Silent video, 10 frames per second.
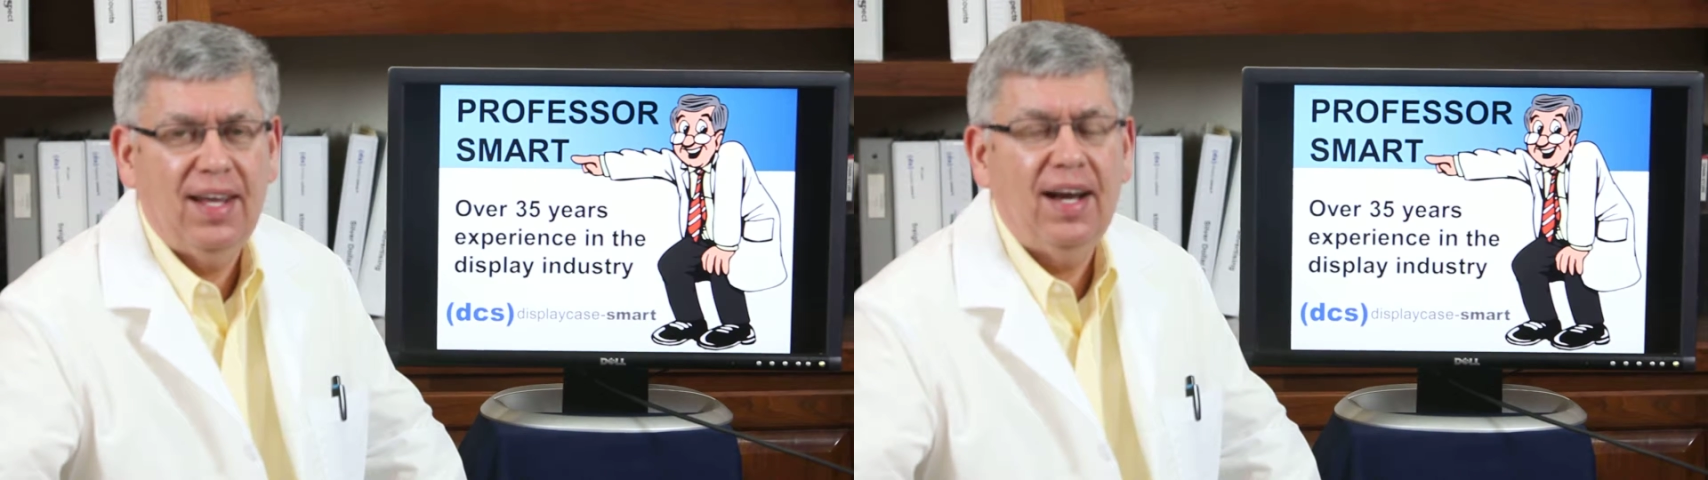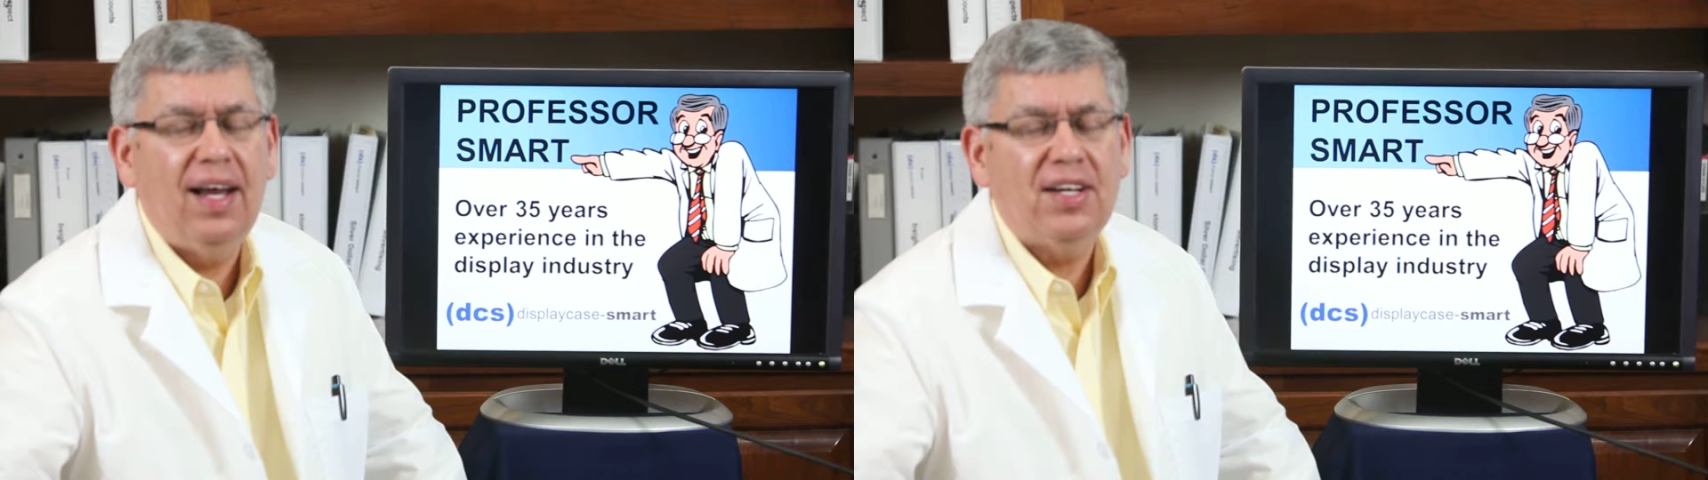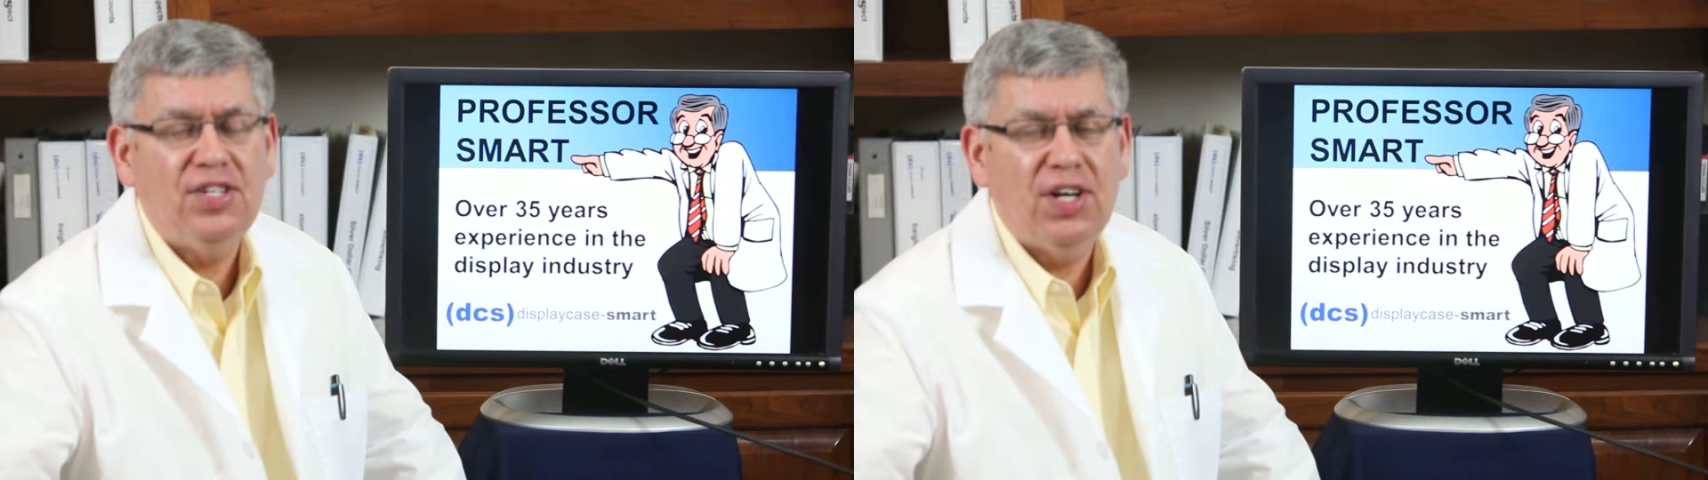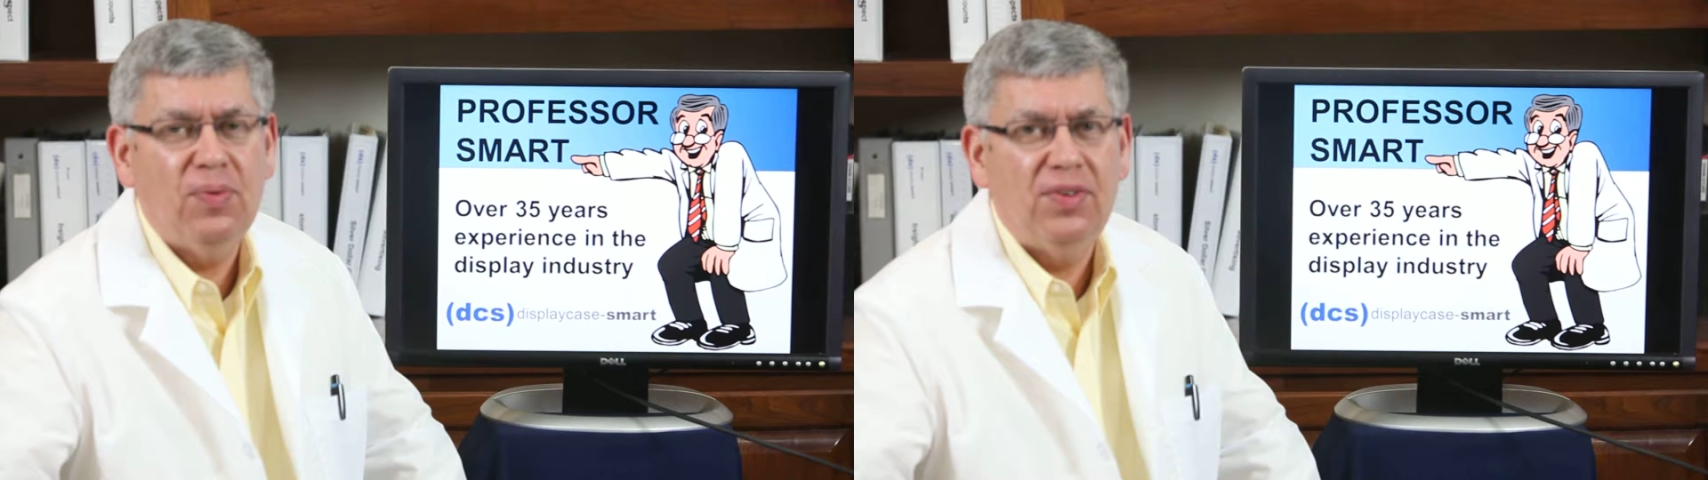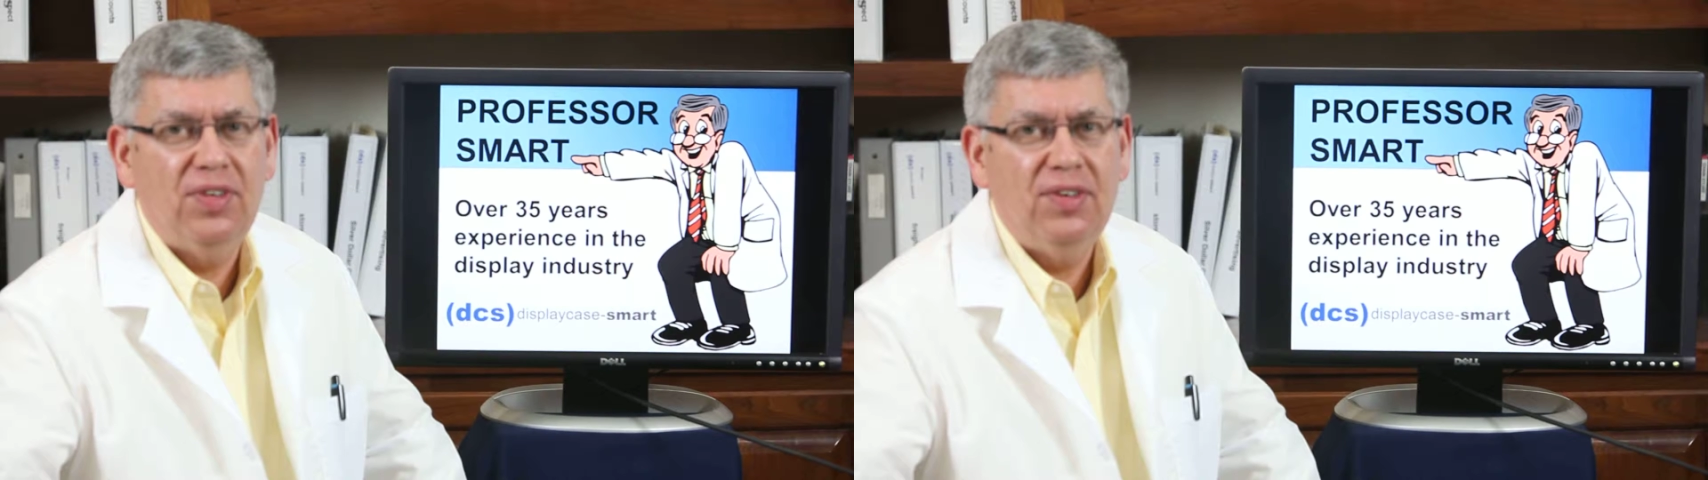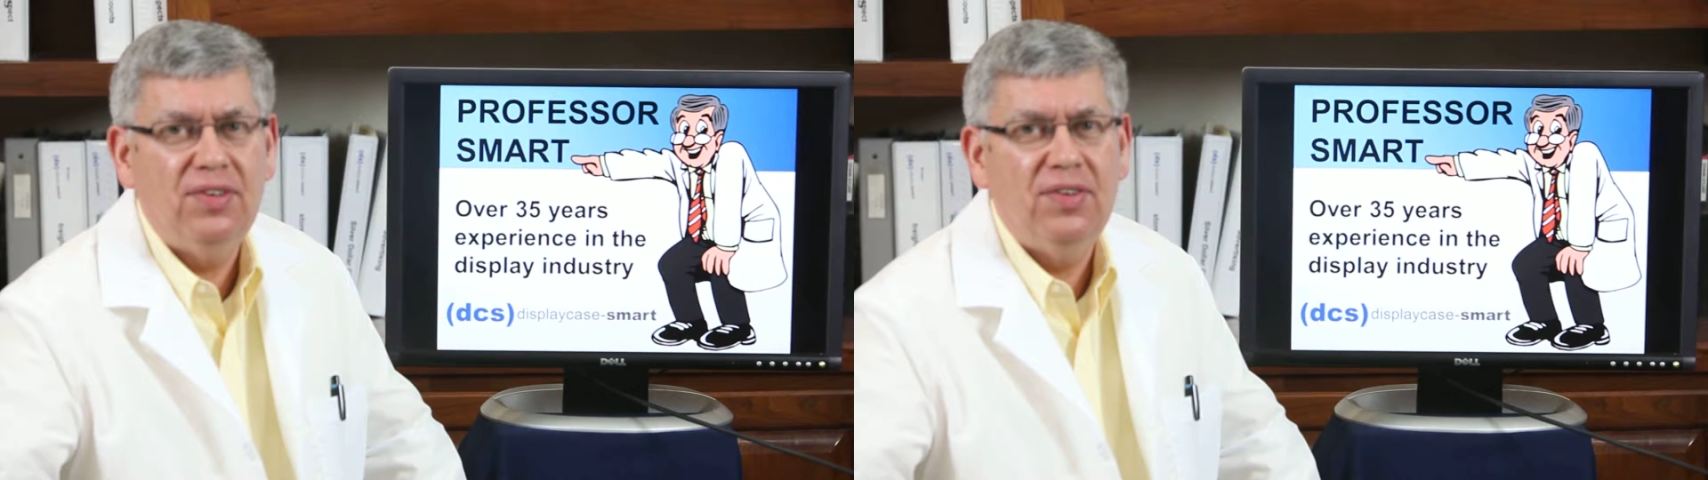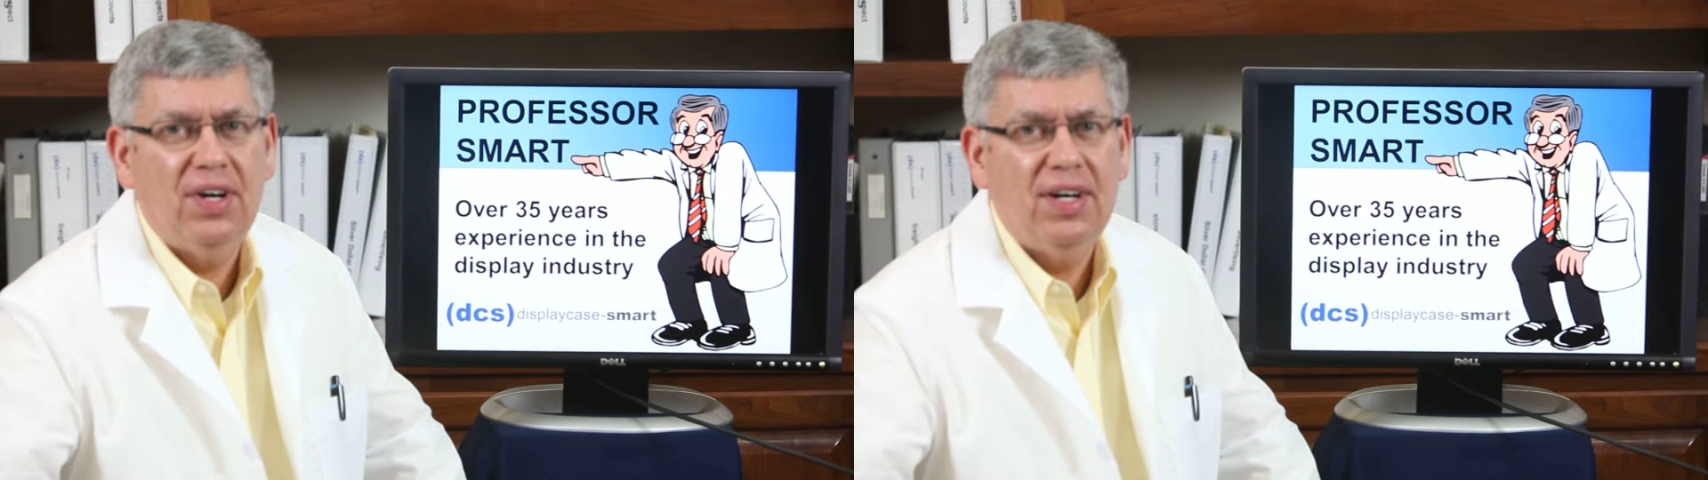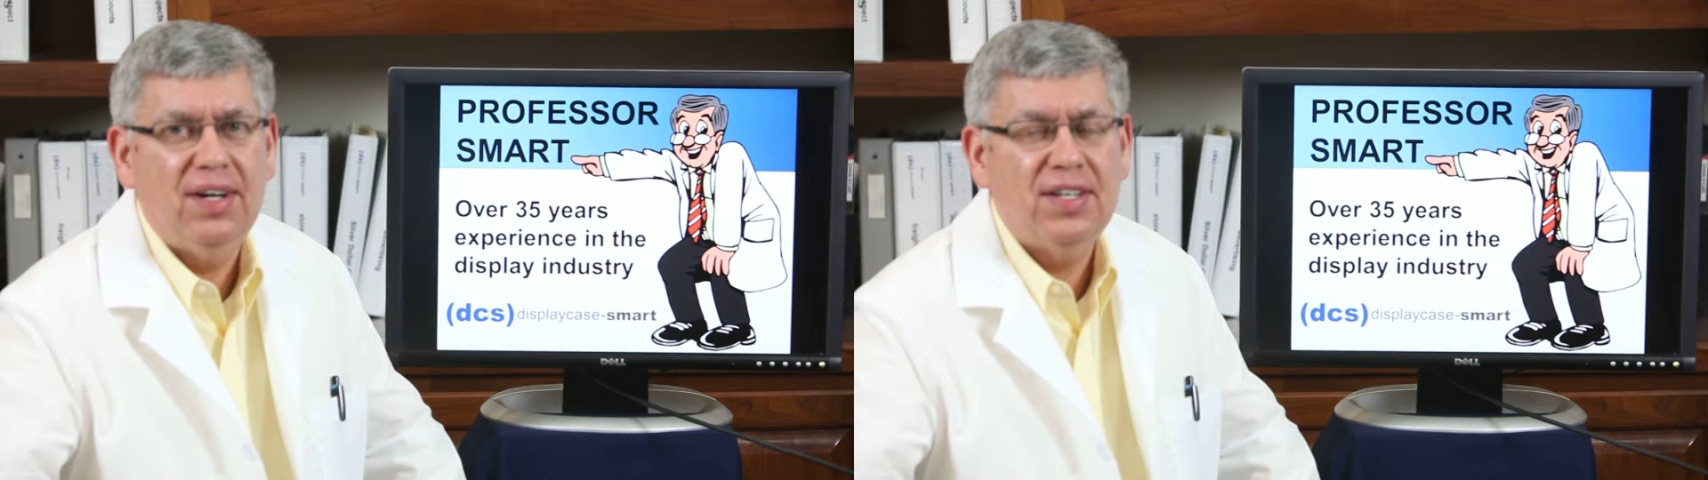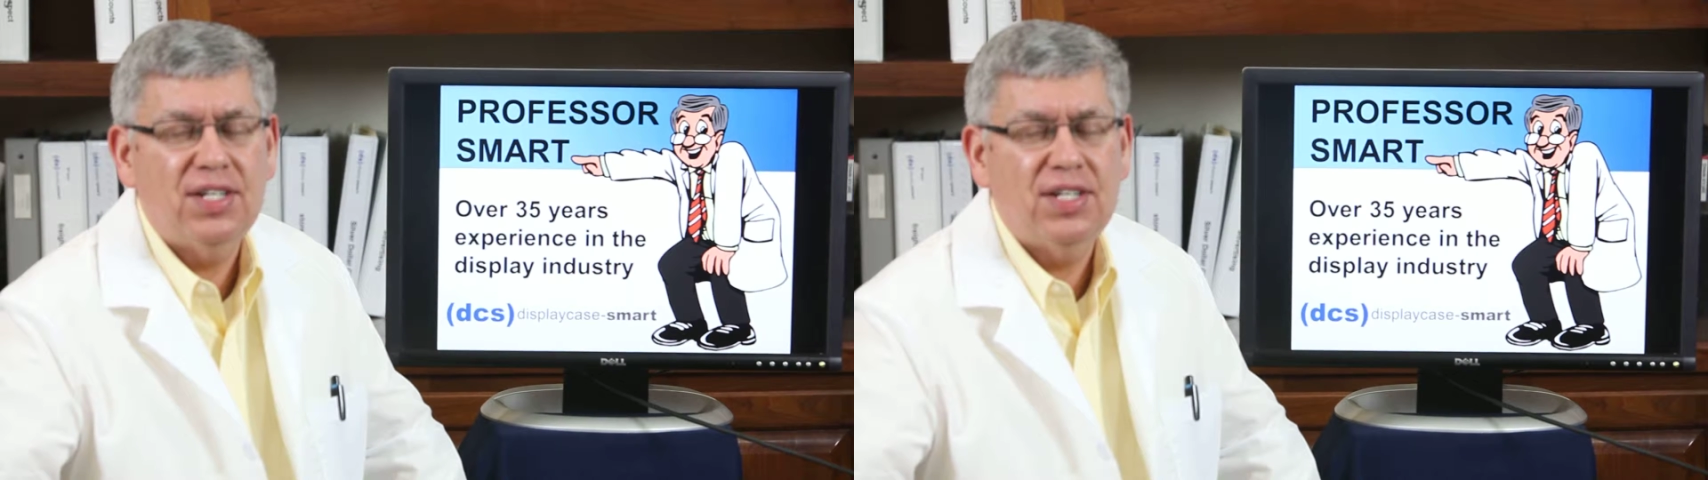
and I'd like to share with you uh,